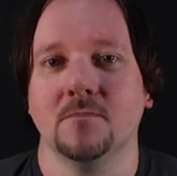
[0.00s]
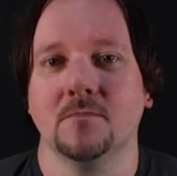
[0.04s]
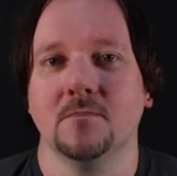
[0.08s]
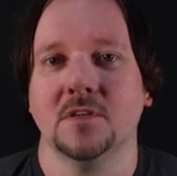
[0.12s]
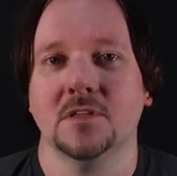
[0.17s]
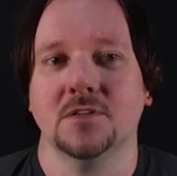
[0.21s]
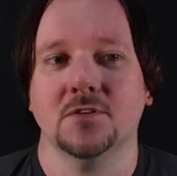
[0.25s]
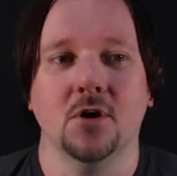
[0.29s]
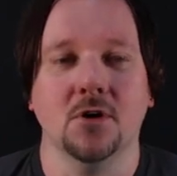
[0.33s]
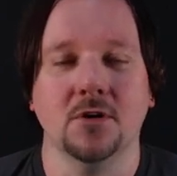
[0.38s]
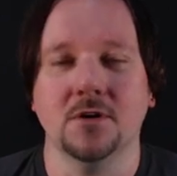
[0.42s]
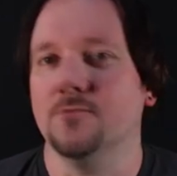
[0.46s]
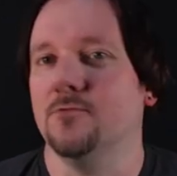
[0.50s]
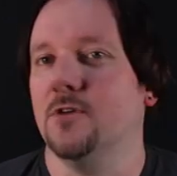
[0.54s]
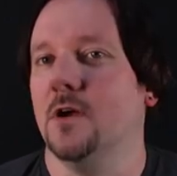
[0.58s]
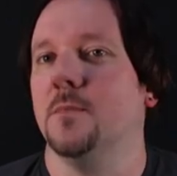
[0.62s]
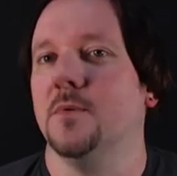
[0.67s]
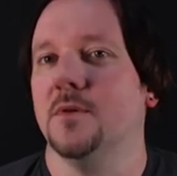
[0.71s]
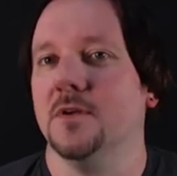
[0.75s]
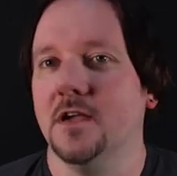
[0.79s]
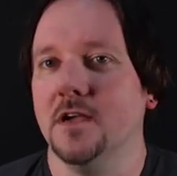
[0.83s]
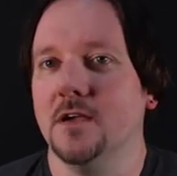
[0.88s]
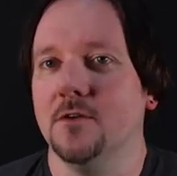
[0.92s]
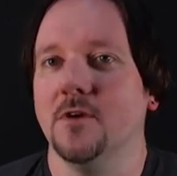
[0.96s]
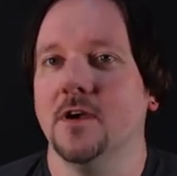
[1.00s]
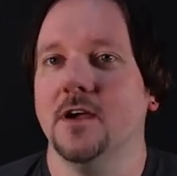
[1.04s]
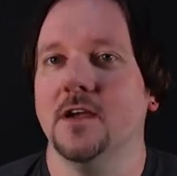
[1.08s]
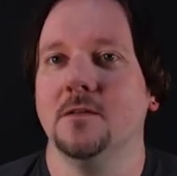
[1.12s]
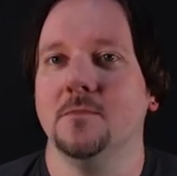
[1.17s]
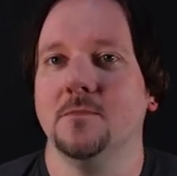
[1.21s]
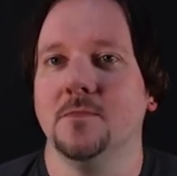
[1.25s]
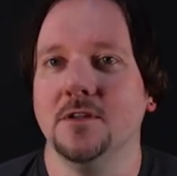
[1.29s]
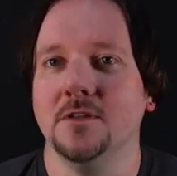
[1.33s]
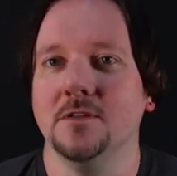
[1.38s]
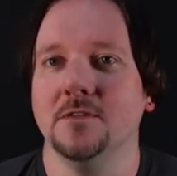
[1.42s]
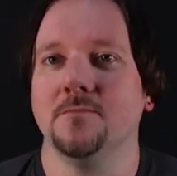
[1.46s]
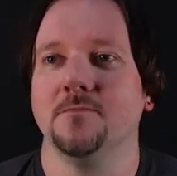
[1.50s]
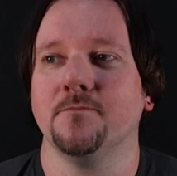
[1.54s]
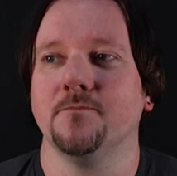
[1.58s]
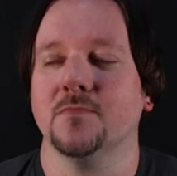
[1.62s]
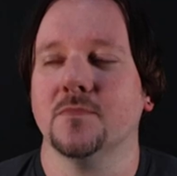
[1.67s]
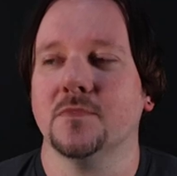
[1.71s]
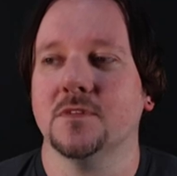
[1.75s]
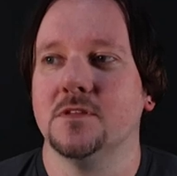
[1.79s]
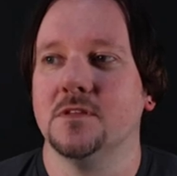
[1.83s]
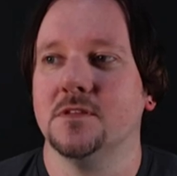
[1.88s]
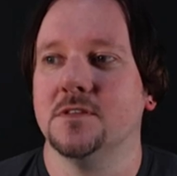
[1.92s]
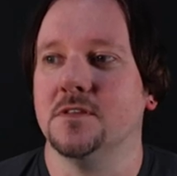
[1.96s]
it's hard to replicate, right? But
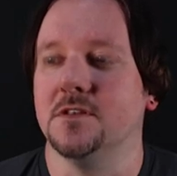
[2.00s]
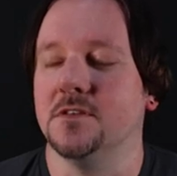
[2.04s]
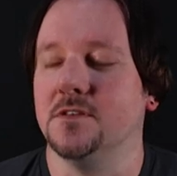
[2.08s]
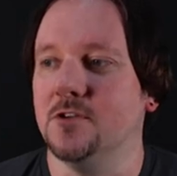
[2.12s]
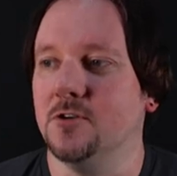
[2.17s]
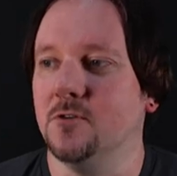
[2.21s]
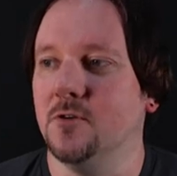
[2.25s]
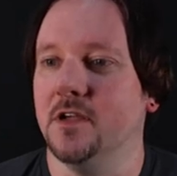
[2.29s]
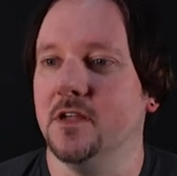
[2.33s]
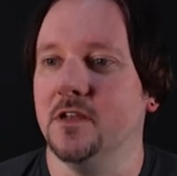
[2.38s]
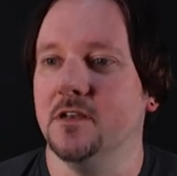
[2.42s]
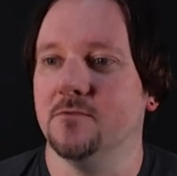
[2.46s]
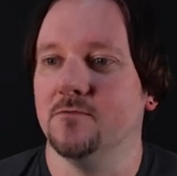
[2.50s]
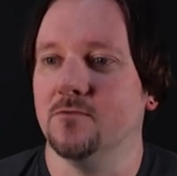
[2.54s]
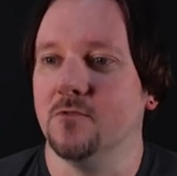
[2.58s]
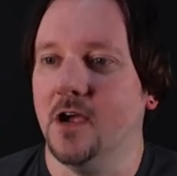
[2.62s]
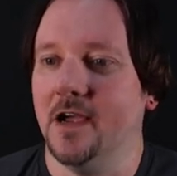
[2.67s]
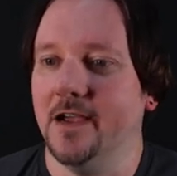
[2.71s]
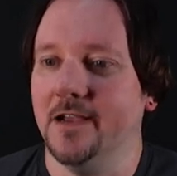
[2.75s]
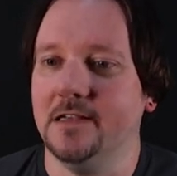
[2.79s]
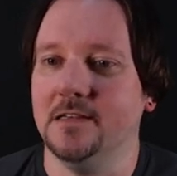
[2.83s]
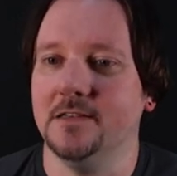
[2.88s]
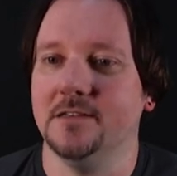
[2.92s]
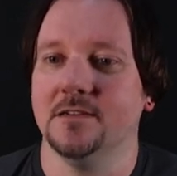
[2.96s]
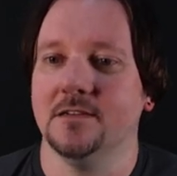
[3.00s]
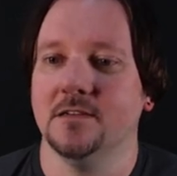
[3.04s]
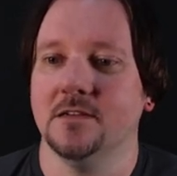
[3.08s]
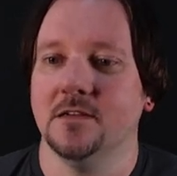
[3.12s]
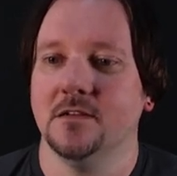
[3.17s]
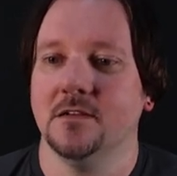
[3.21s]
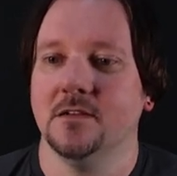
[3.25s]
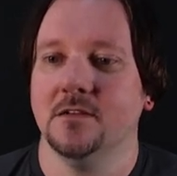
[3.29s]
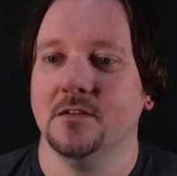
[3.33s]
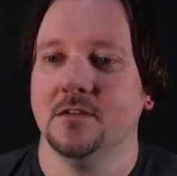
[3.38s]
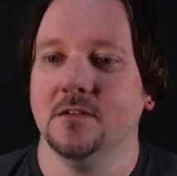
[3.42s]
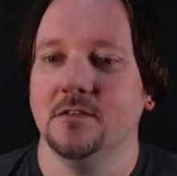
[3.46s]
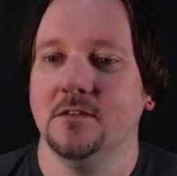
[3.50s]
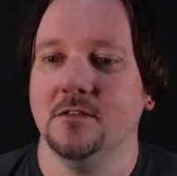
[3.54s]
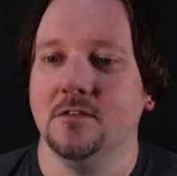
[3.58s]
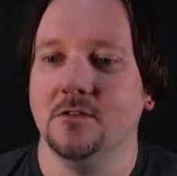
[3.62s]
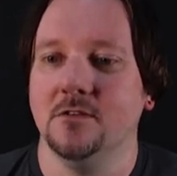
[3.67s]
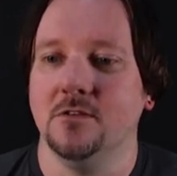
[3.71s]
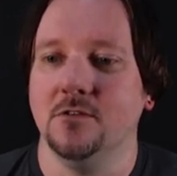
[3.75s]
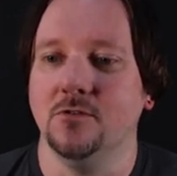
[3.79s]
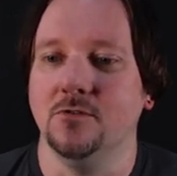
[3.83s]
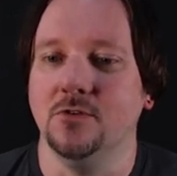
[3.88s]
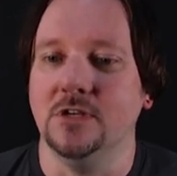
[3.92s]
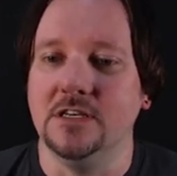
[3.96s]
to do it right,
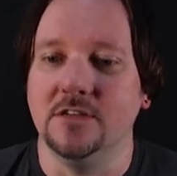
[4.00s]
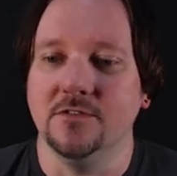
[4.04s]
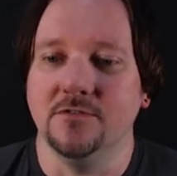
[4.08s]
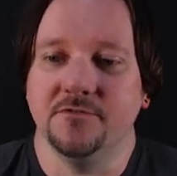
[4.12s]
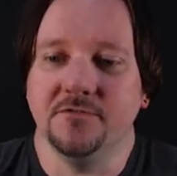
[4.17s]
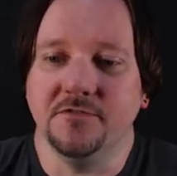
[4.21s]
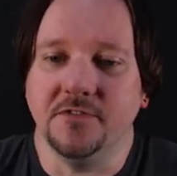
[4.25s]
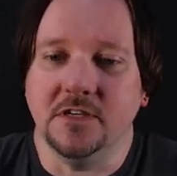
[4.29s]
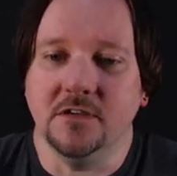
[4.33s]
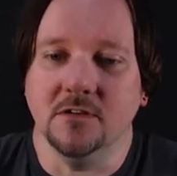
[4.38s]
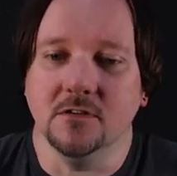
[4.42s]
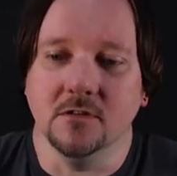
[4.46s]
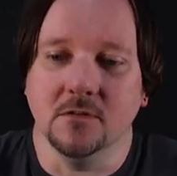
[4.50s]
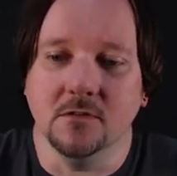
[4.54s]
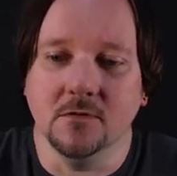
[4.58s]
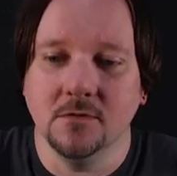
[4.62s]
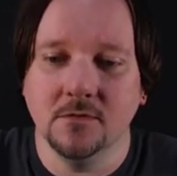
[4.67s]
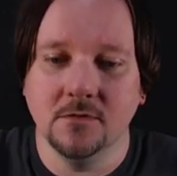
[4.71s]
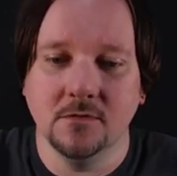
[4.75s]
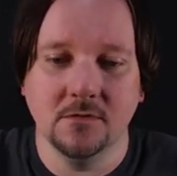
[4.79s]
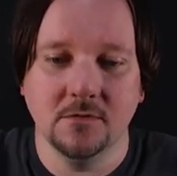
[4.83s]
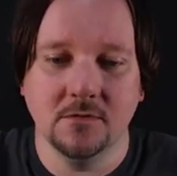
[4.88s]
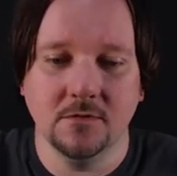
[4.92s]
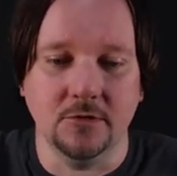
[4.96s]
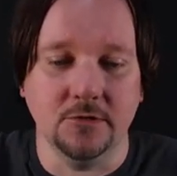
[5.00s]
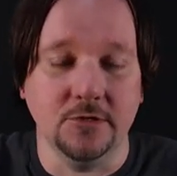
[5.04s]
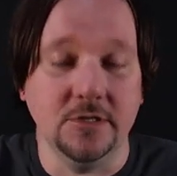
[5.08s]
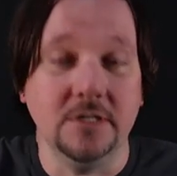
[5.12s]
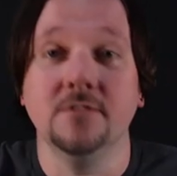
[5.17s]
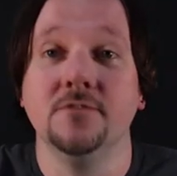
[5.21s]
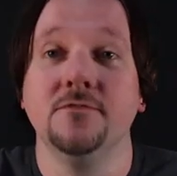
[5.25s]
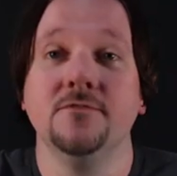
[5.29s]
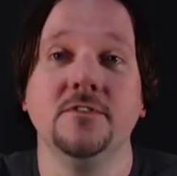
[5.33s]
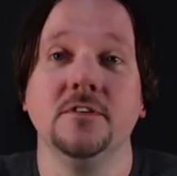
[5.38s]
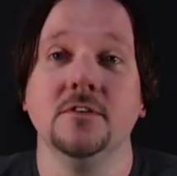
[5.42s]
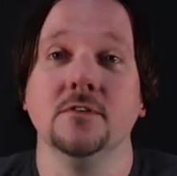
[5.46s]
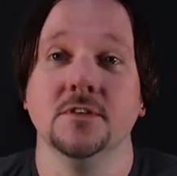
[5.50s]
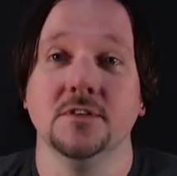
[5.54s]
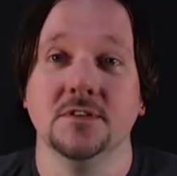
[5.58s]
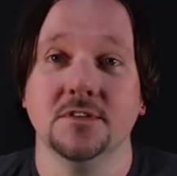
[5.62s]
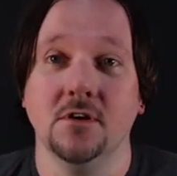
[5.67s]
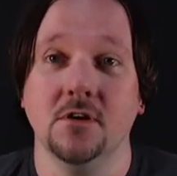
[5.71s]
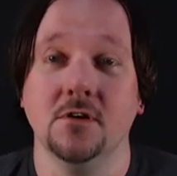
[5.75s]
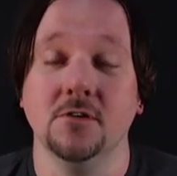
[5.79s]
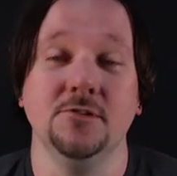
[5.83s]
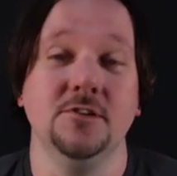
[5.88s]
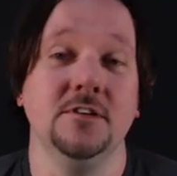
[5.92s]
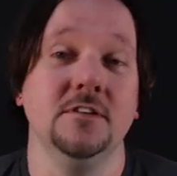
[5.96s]
you need to feel the
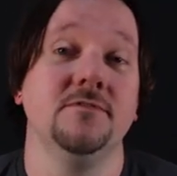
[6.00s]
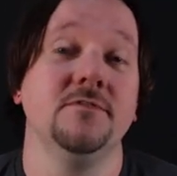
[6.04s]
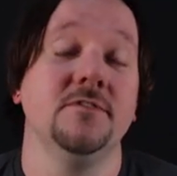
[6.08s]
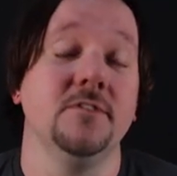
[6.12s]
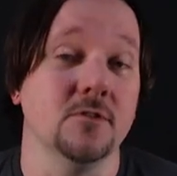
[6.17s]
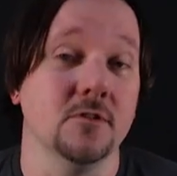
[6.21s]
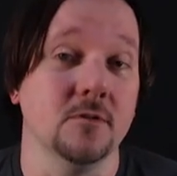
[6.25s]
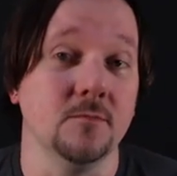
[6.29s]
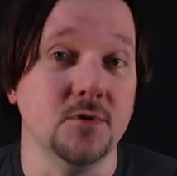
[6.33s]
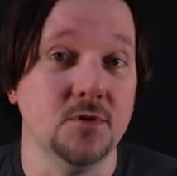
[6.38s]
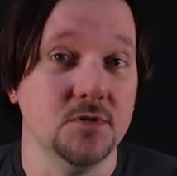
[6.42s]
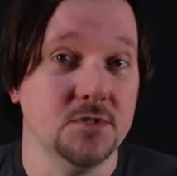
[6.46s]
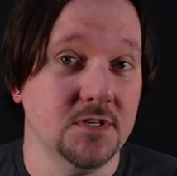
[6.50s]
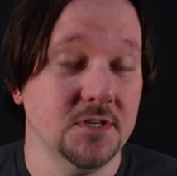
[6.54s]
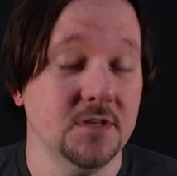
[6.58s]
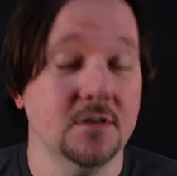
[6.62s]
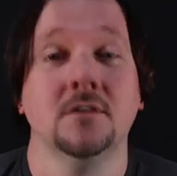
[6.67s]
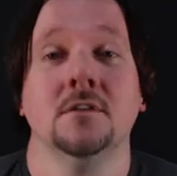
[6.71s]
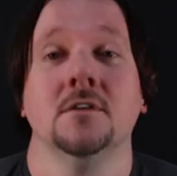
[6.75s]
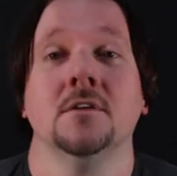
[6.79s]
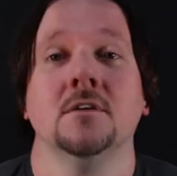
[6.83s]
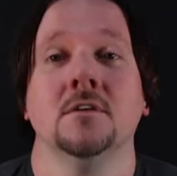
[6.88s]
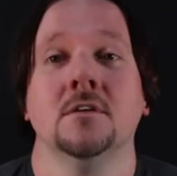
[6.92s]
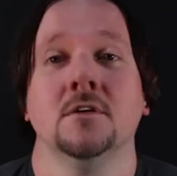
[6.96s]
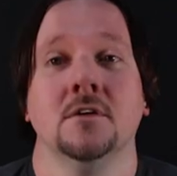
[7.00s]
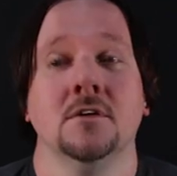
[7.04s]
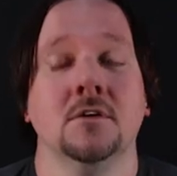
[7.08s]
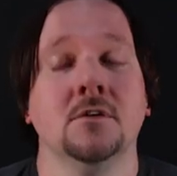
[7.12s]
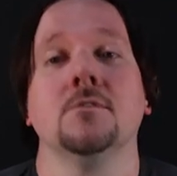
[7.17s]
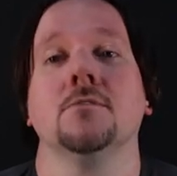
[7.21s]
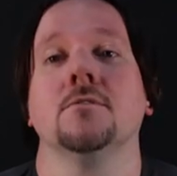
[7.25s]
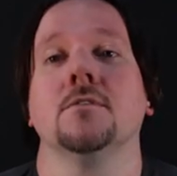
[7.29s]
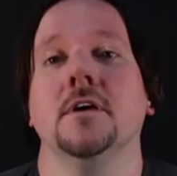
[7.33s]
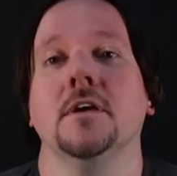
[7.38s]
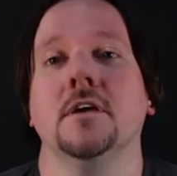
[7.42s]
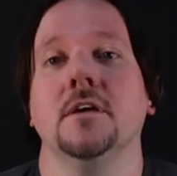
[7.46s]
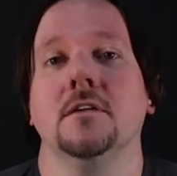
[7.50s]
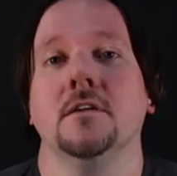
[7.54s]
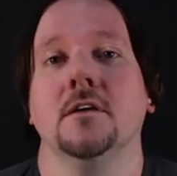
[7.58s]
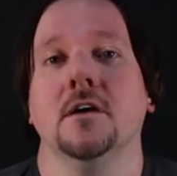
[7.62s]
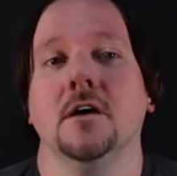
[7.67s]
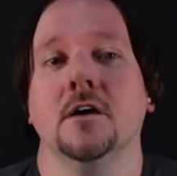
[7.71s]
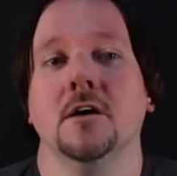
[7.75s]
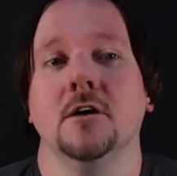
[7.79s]
song. You need to feel the music, right?